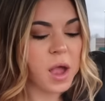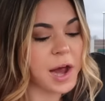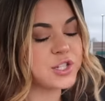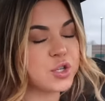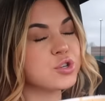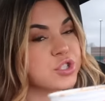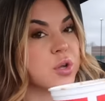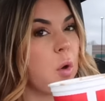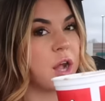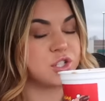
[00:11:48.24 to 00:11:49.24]
I do
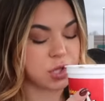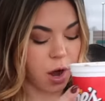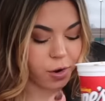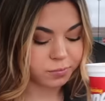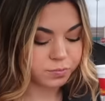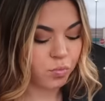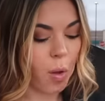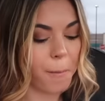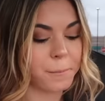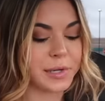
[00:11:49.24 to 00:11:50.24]
usually watch though,
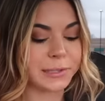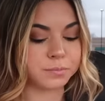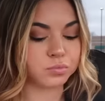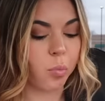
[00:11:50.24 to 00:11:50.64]
but